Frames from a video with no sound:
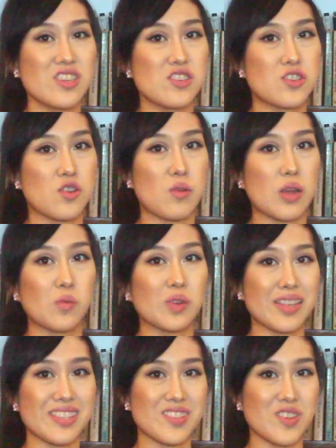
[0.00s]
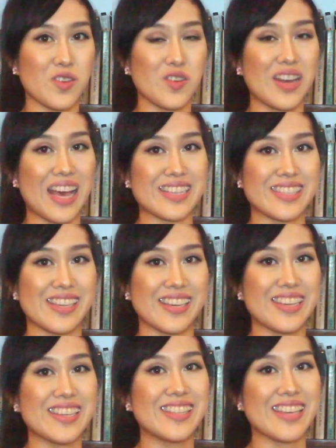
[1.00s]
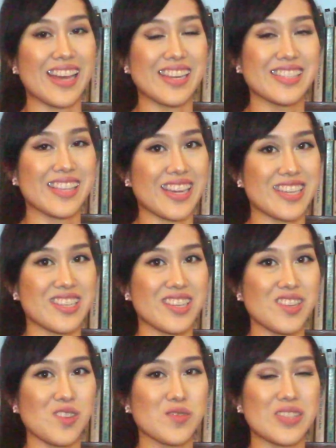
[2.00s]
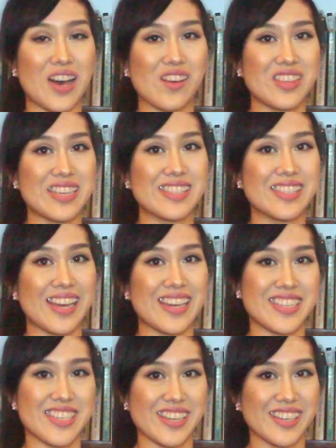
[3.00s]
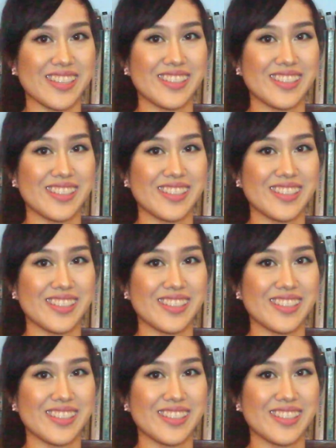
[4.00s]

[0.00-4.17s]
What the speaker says: during what is known as the Indianization of Southeast Asia.